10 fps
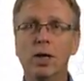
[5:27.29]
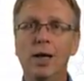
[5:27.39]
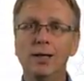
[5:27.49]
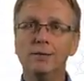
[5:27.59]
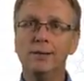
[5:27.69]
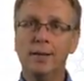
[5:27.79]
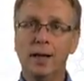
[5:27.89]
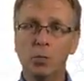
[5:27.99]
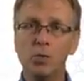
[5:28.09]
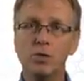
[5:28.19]
as T
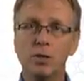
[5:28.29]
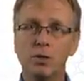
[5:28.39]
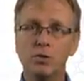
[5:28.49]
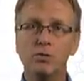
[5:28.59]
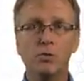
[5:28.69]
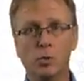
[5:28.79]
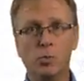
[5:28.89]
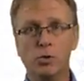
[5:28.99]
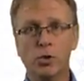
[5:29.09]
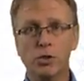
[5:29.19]
helper cells for the
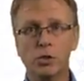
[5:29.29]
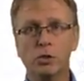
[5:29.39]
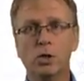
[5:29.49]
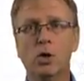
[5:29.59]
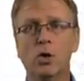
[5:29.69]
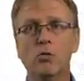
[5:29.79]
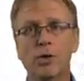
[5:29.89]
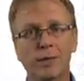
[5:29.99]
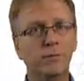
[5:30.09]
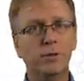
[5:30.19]
production of
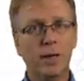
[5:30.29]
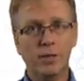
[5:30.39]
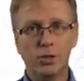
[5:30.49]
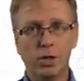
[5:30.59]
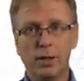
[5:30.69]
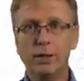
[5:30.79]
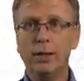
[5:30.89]
anti-HLA